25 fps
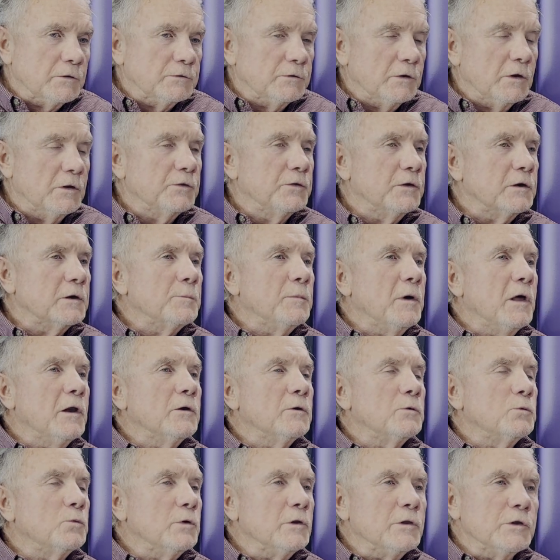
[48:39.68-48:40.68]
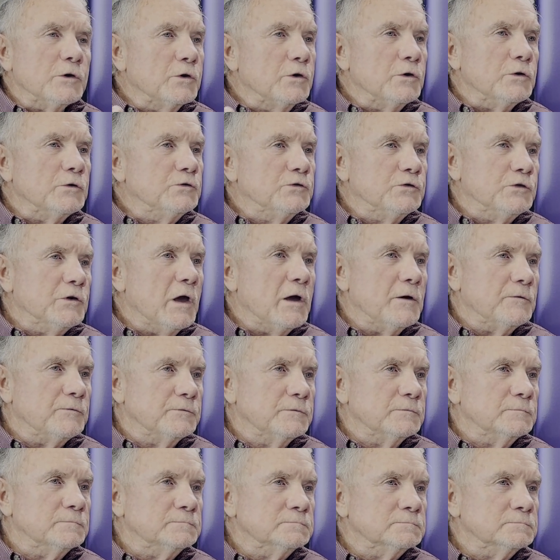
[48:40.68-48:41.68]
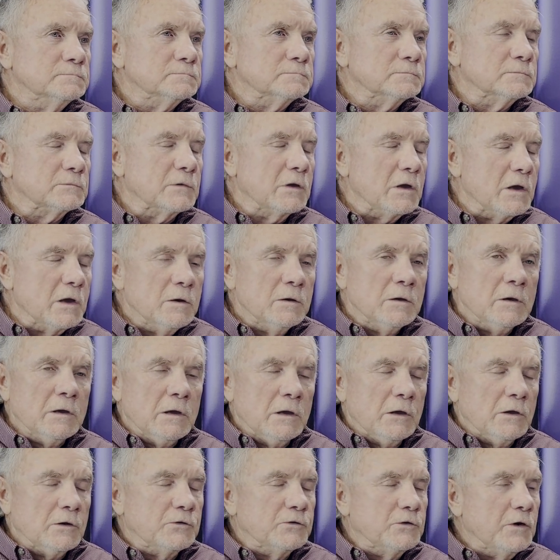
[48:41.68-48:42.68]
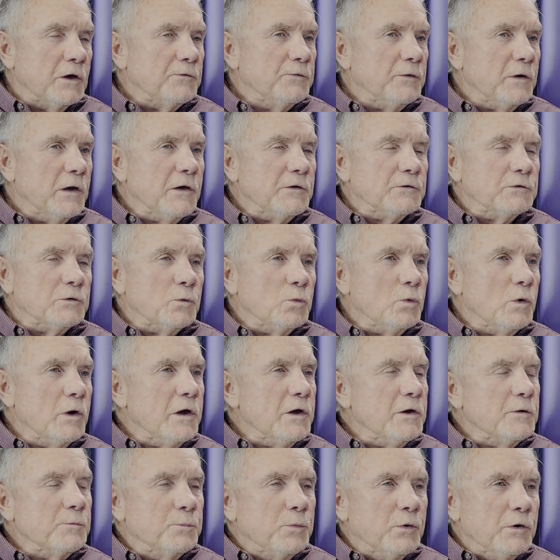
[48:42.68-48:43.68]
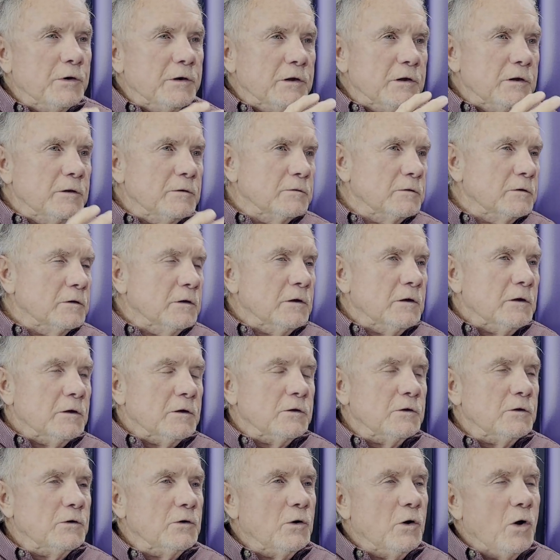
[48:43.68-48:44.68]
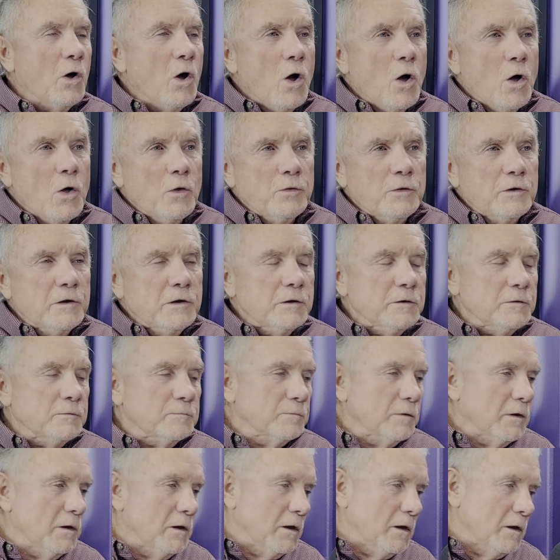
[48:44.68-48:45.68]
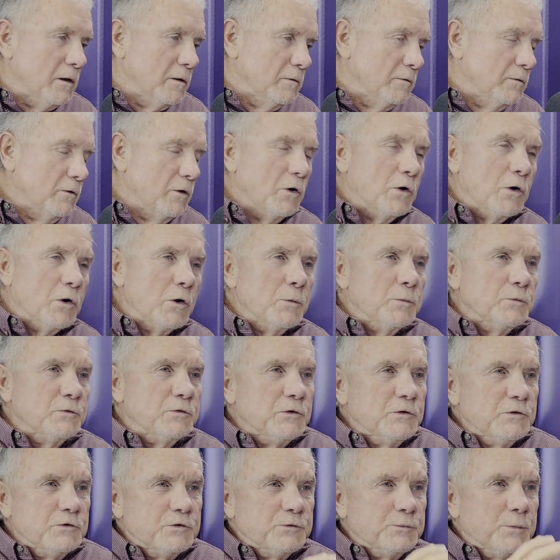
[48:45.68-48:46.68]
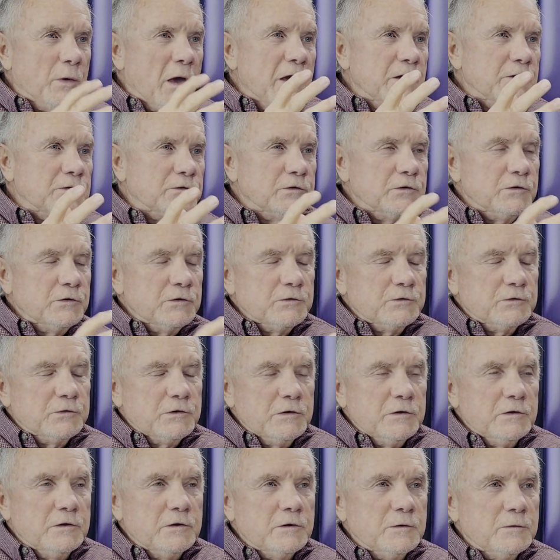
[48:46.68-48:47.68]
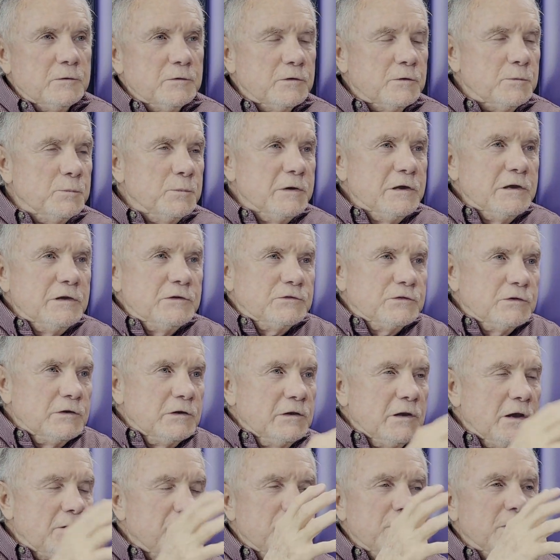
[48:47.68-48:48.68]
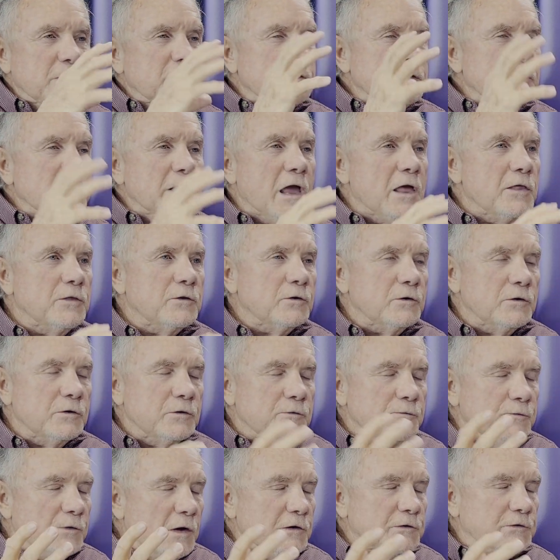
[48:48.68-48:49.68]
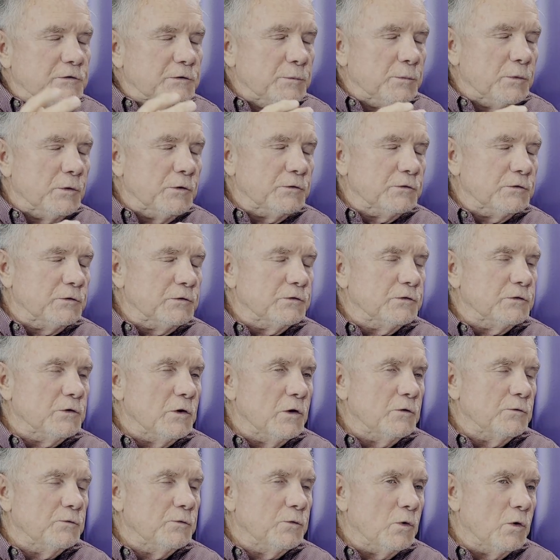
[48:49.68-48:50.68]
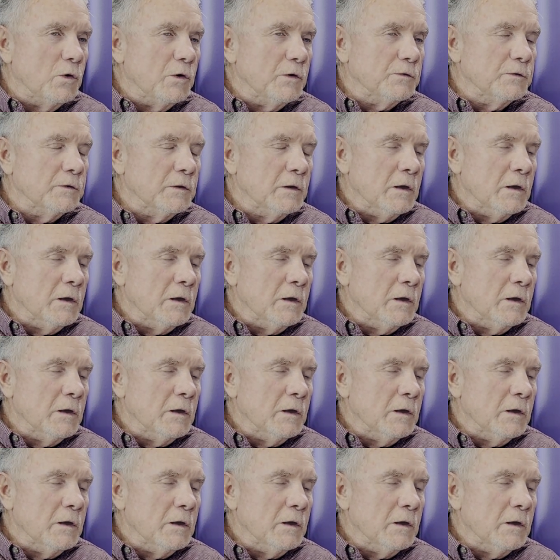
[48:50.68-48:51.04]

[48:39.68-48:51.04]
Think about a really good chef. Mm-hmm. Okay. Chef has a way of putting, all the herbs and spices and the meats and everything together, and the vegetables and so forth.